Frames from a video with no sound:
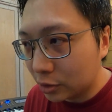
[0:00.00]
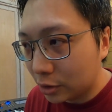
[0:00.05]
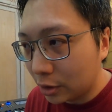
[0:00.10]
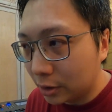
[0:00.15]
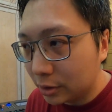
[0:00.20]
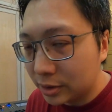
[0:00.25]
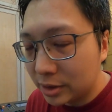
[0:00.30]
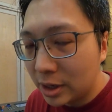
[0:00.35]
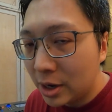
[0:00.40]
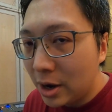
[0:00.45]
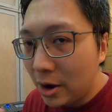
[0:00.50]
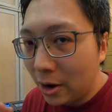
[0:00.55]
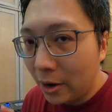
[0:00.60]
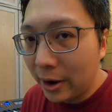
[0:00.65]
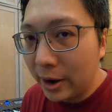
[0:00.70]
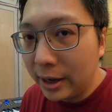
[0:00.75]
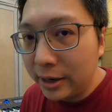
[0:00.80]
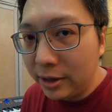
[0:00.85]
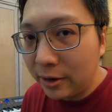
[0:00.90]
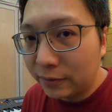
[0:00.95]
songs
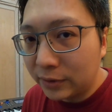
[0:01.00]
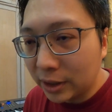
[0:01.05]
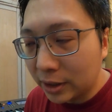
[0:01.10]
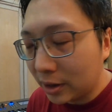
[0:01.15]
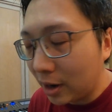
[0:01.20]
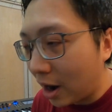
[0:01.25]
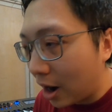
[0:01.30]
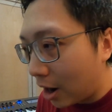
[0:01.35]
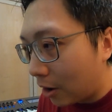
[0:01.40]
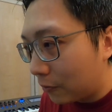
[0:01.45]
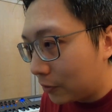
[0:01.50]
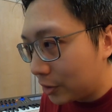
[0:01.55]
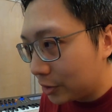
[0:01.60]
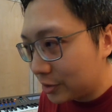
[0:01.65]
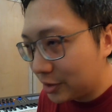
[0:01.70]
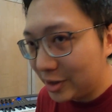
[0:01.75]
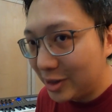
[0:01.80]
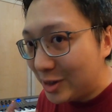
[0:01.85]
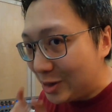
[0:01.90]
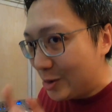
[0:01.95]
or any of the
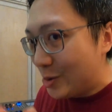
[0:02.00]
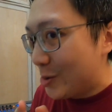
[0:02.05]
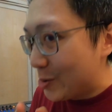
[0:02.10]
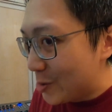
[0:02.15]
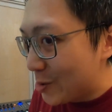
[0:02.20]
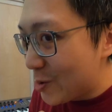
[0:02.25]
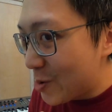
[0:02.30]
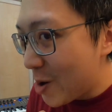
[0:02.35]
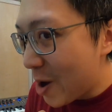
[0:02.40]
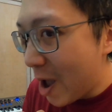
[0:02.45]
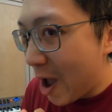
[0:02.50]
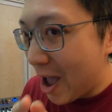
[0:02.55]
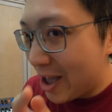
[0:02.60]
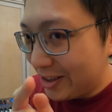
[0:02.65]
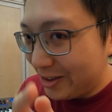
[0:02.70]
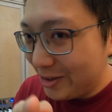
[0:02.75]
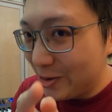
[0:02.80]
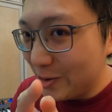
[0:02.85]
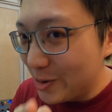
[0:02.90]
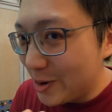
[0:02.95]
covers you
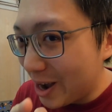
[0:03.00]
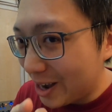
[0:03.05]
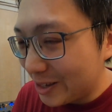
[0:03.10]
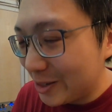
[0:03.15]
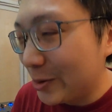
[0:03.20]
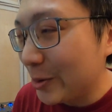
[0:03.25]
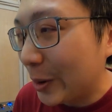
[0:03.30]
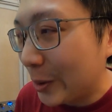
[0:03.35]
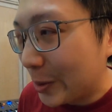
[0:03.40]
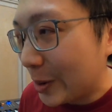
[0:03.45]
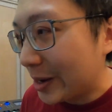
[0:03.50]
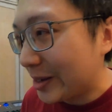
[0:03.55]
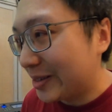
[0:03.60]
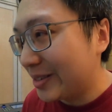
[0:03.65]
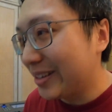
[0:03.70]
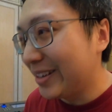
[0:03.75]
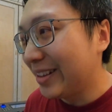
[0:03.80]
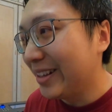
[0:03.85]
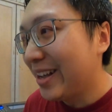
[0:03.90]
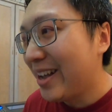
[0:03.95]
guys
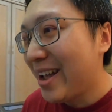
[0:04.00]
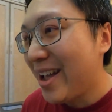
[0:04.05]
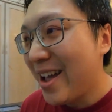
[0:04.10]
requested.